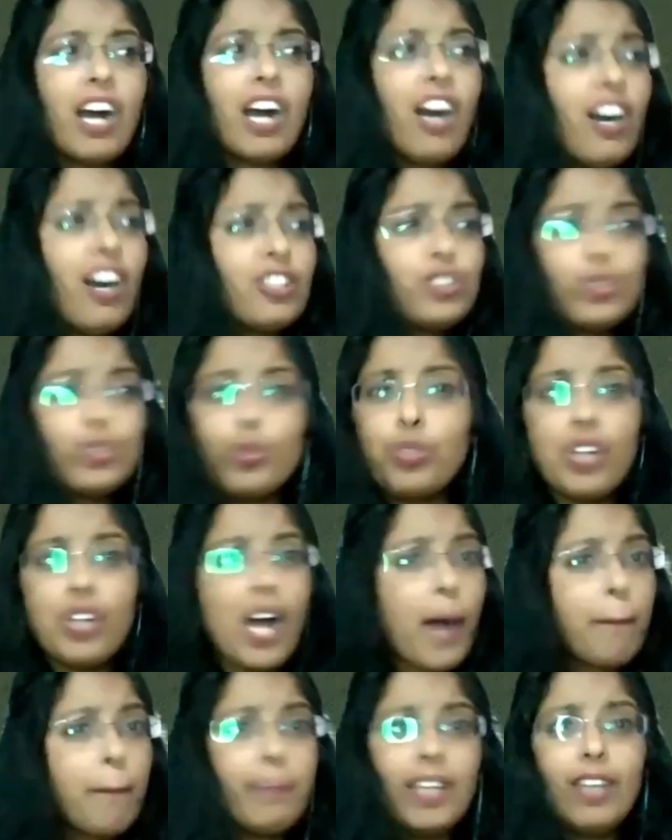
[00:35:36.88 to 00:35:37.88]
a
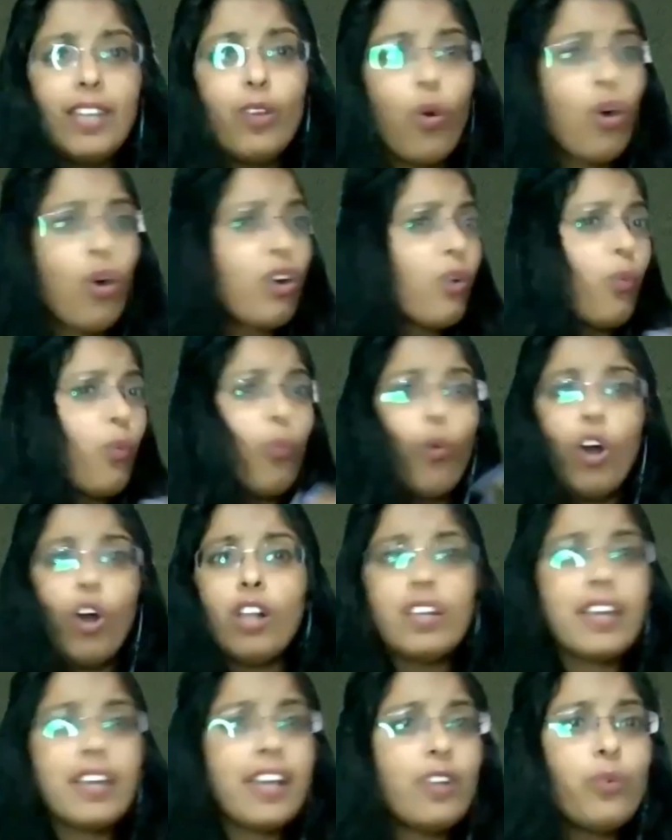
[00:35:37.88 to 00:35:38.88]
tsunami or a
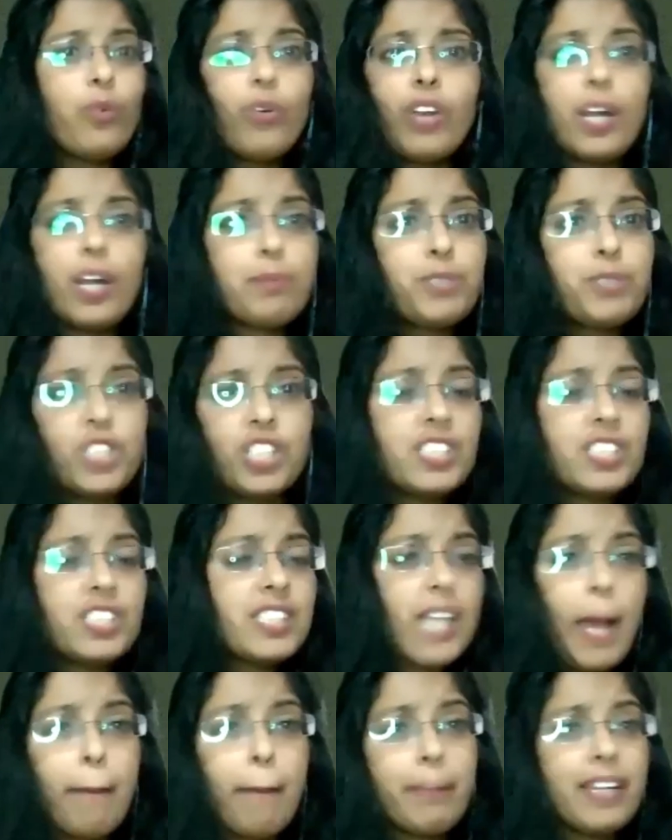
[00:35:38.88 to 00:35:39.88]
volcano eruption
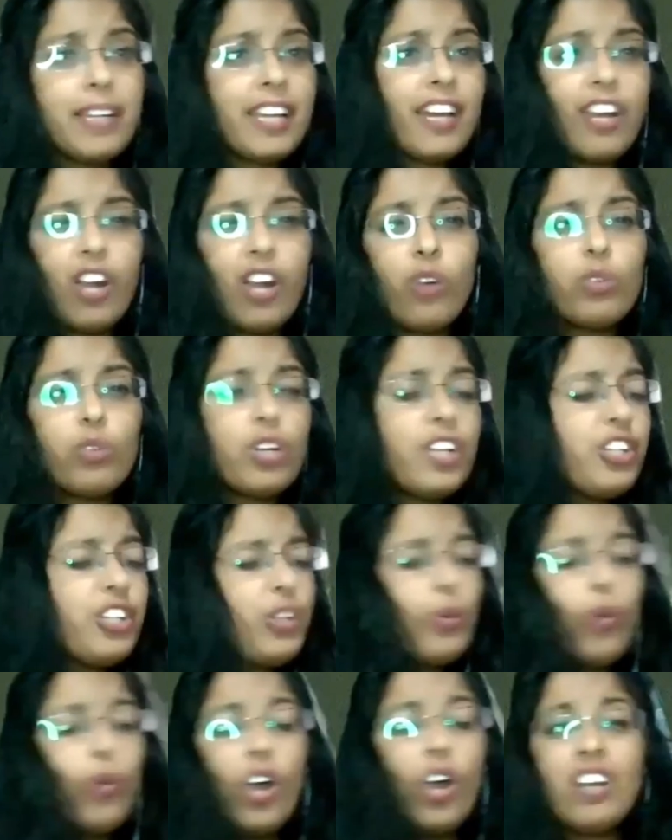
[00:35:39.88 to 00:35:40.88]
is happening around, and
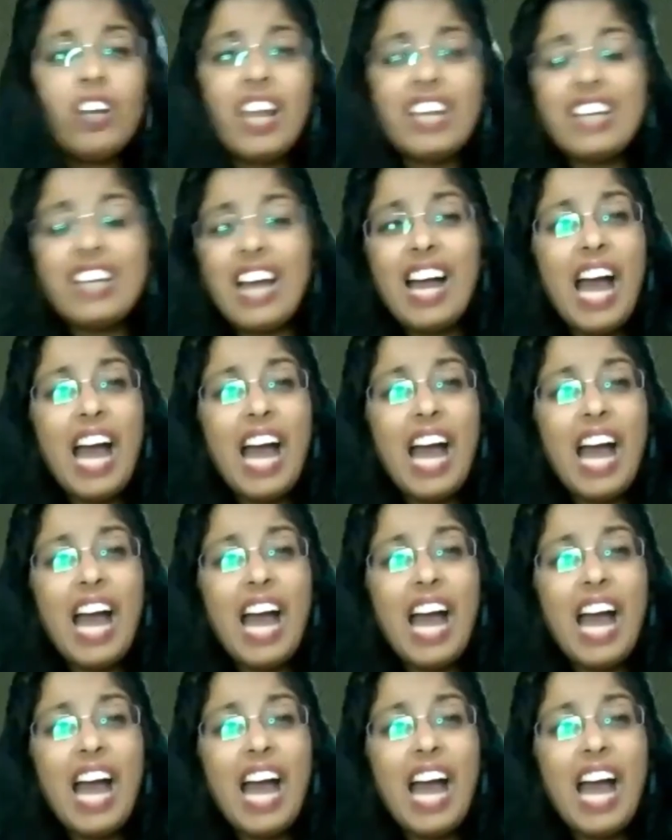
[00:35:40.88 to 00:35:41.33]
you are like,